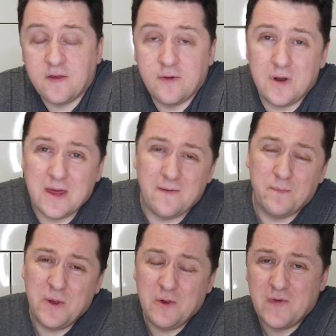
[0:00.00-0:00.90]
so I thought
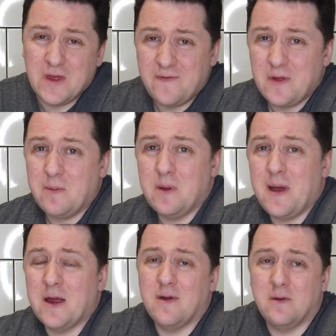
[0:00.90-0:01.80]
it'd be useful to give you a little bit of
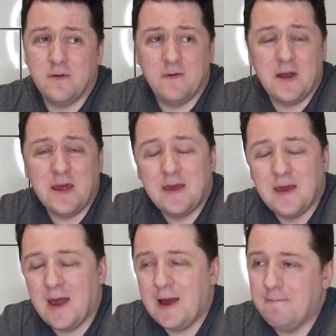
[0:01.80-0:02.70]
background, really.
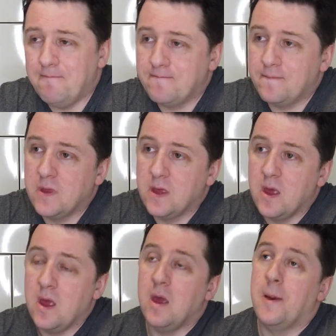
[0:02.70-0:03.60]

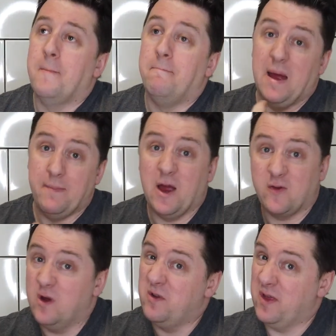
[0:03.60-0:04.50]
My
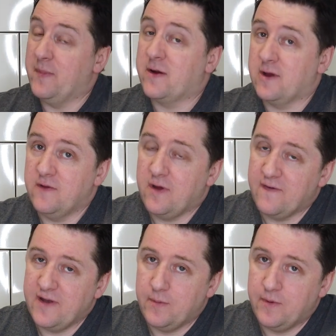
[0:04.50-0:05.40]
background and the background of how
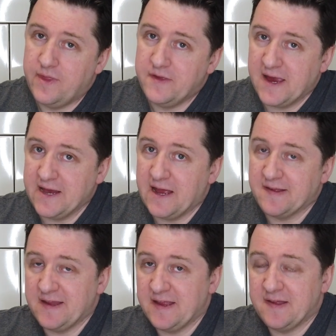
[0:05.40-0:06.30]
I ended up with the site
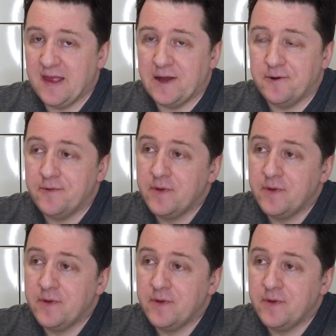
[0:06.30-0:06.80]
as it is now.